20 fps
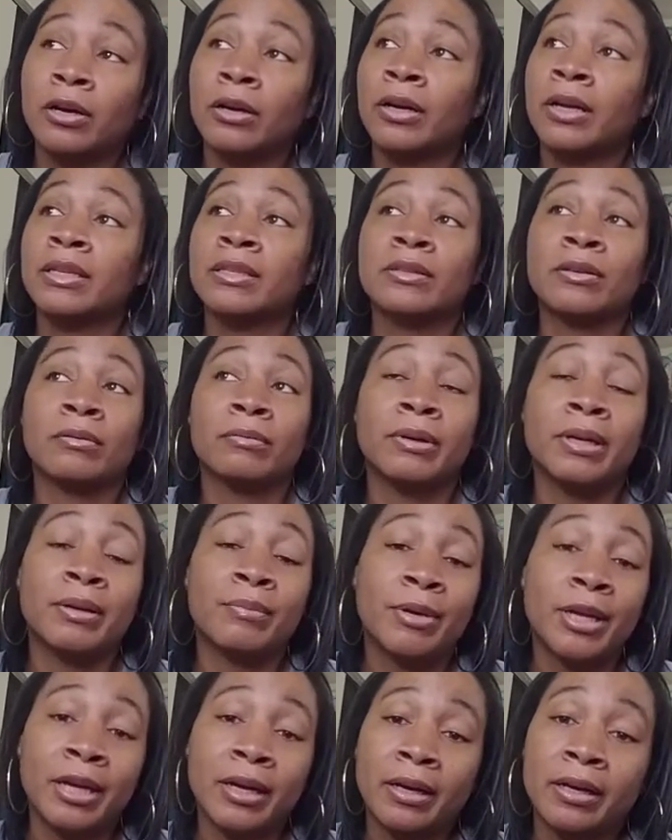is
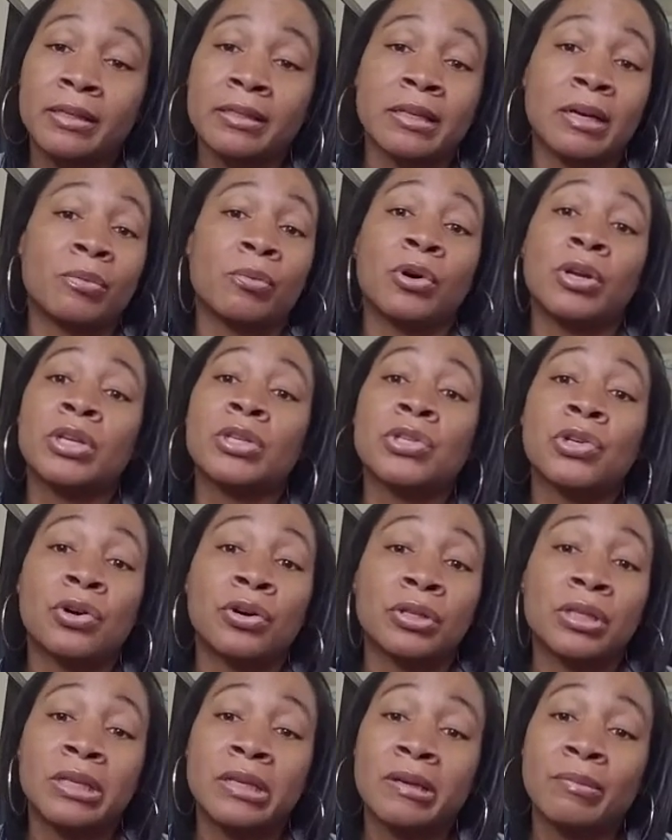Kareem here? Because I want to
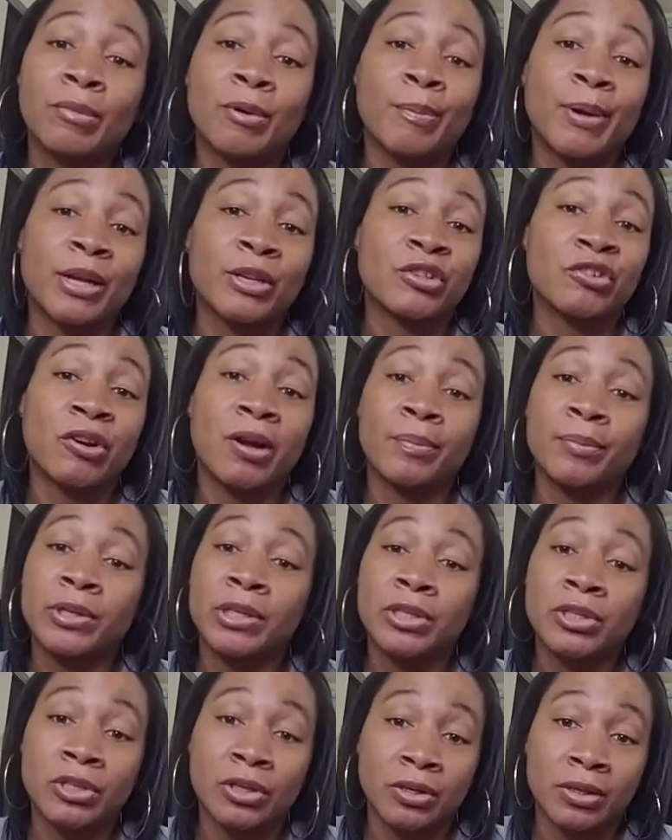talk to him about dropping
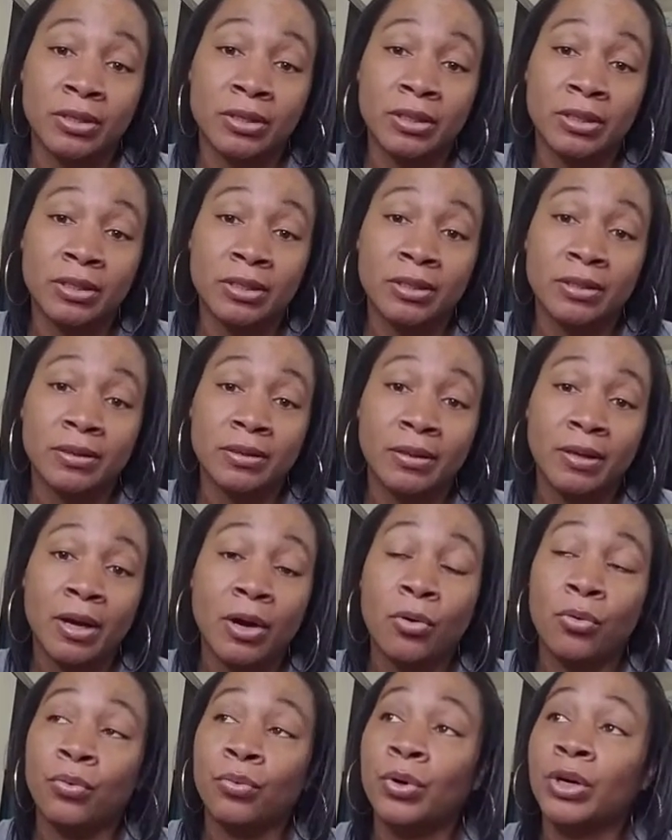the charges.
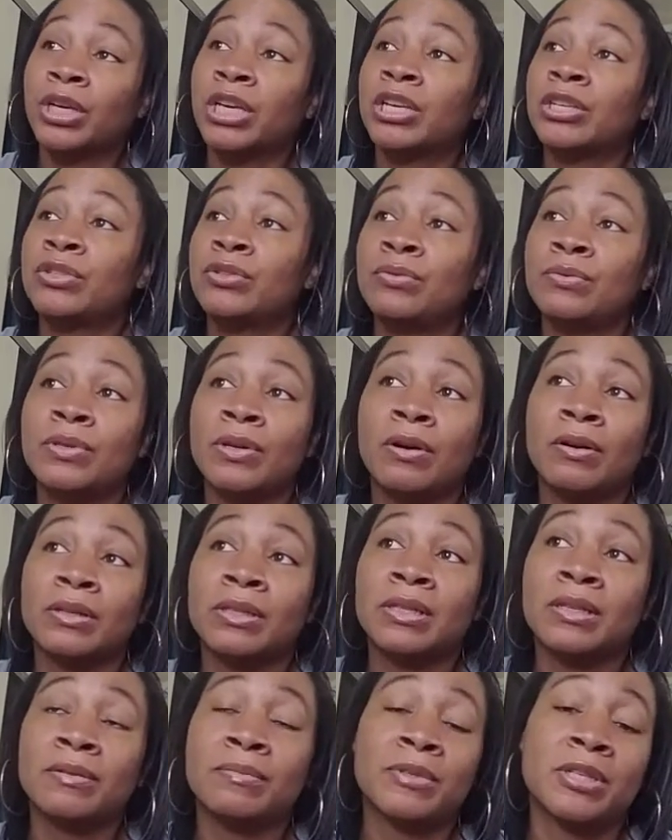Well, can you talk
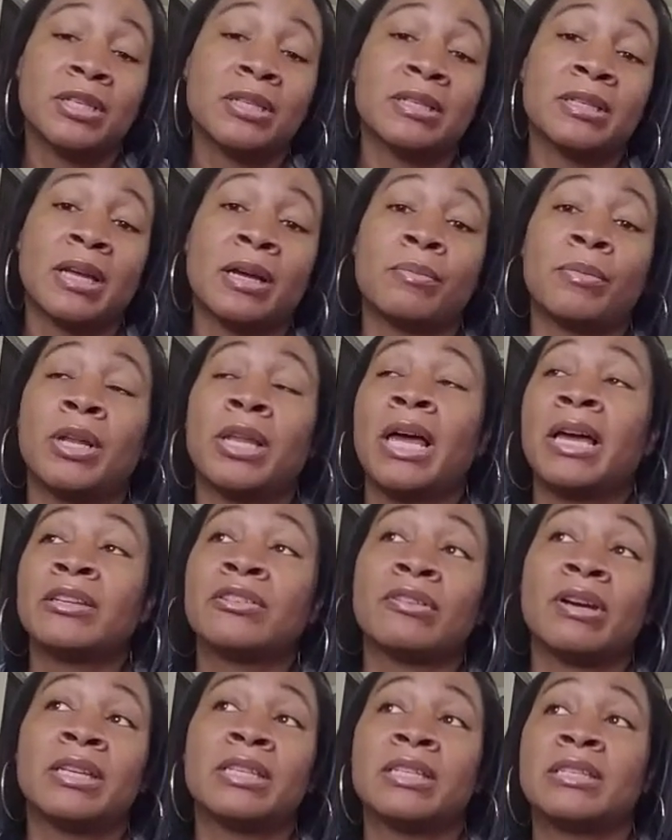to him? She's like, well, I
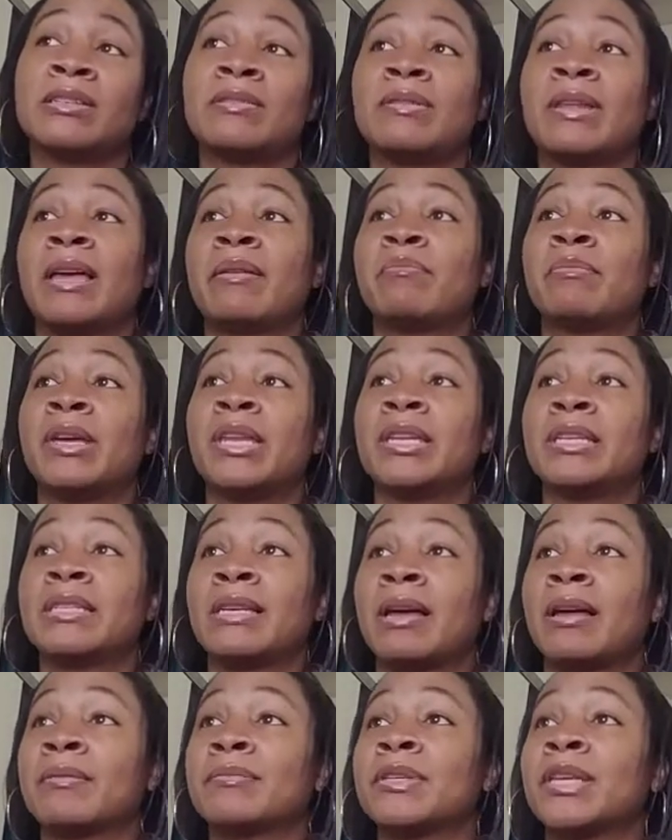tried to do that many
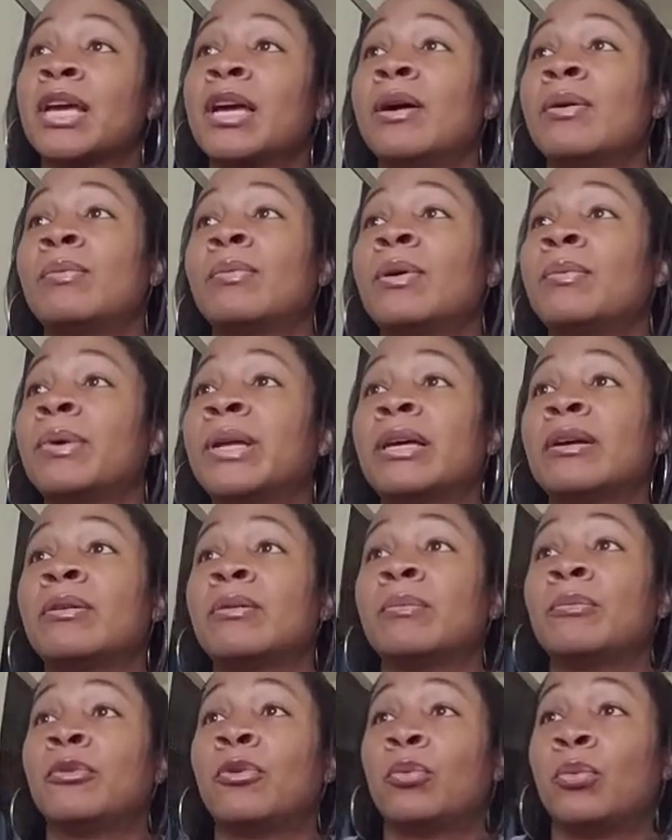times. Well, we ain't
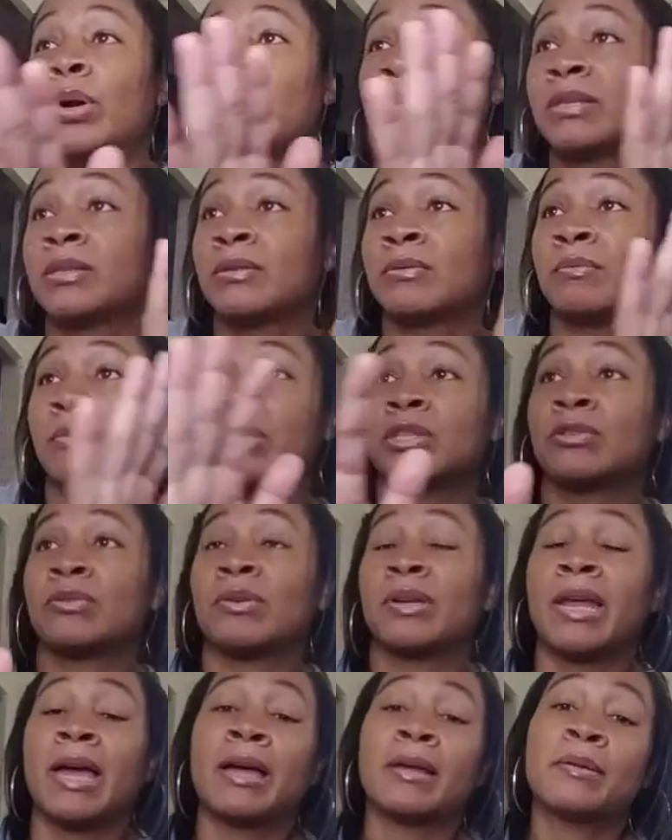going to waste too much
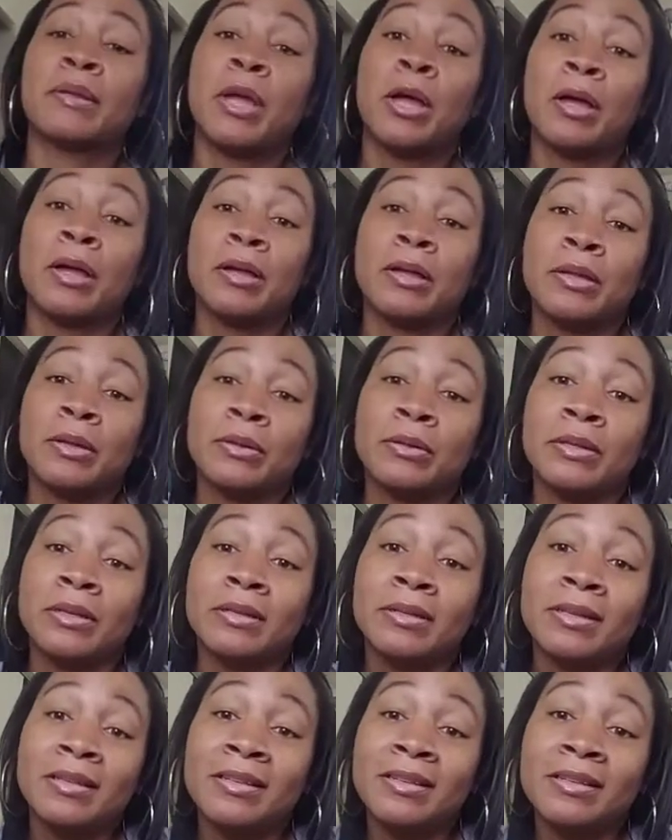on that.
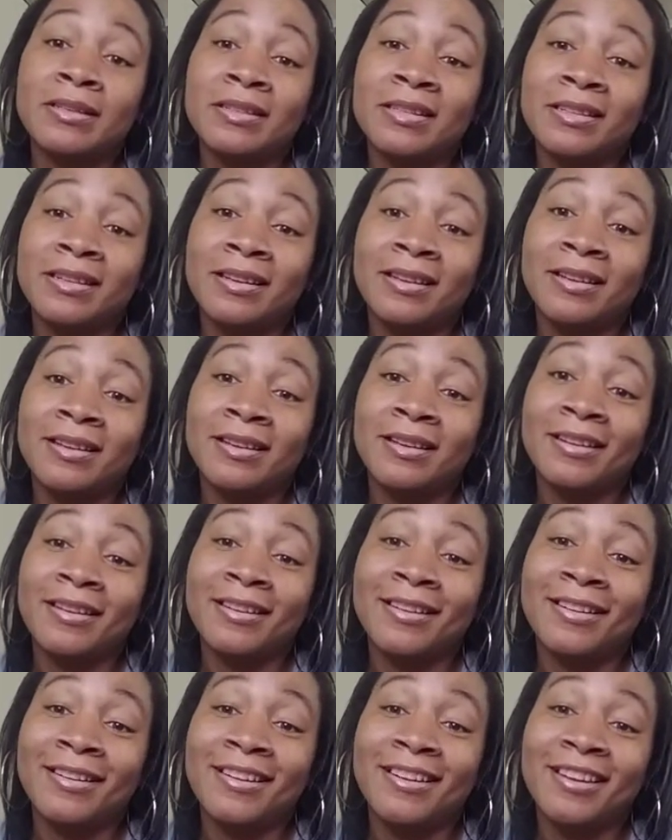Dun, dun, dun,
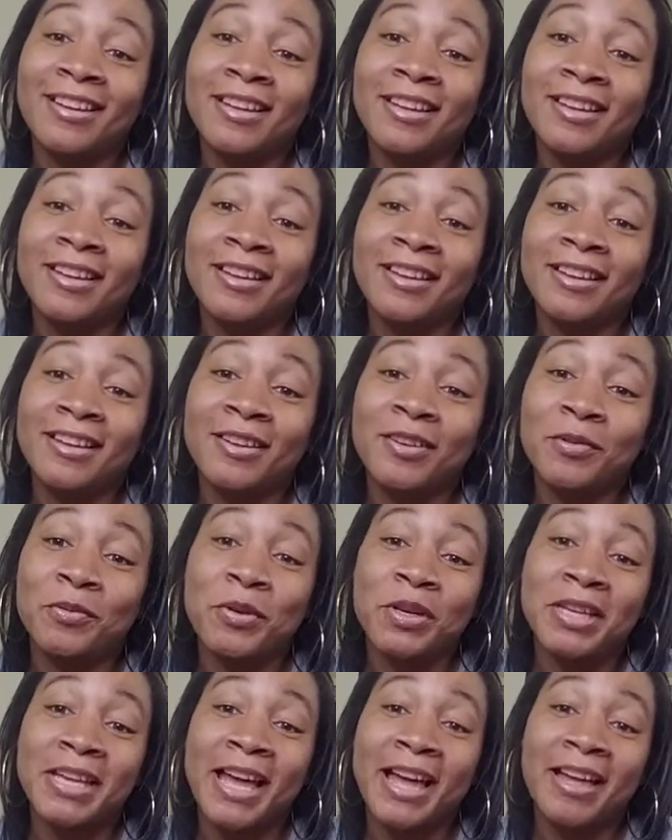dun.
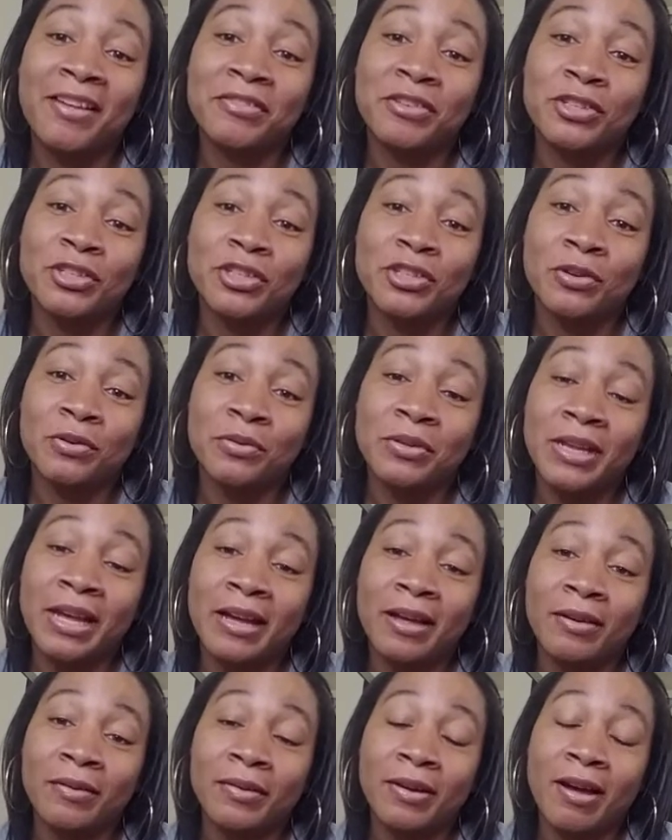We have the
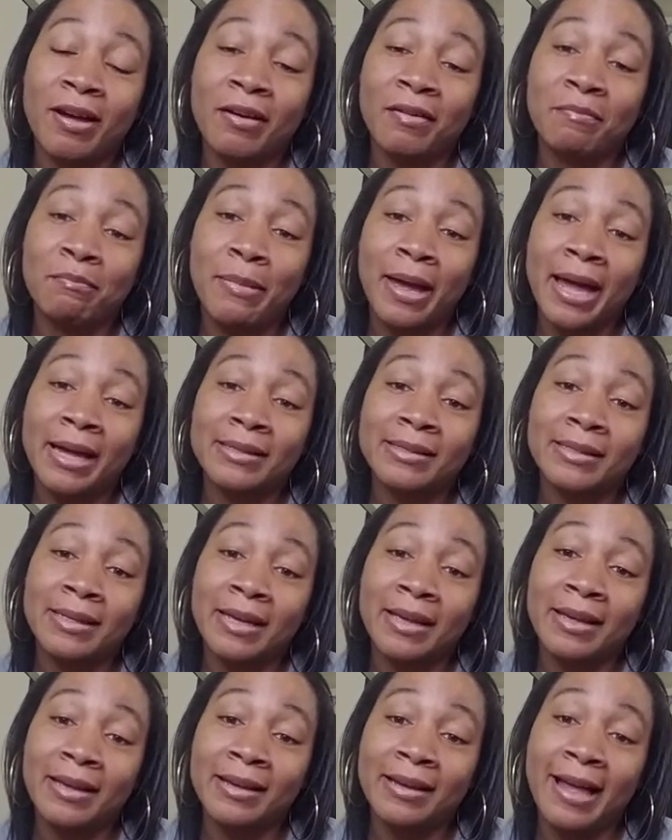showdown of Max
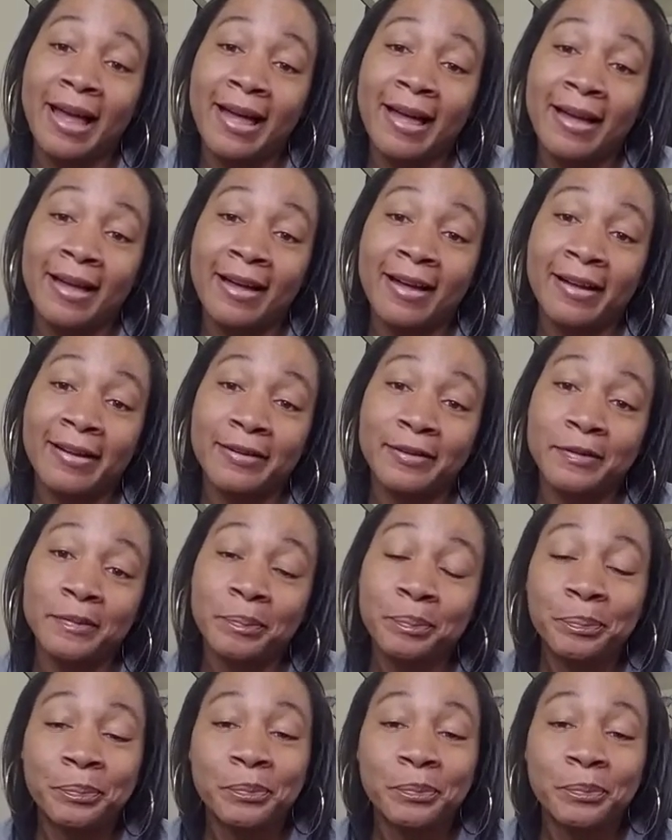and Kyle.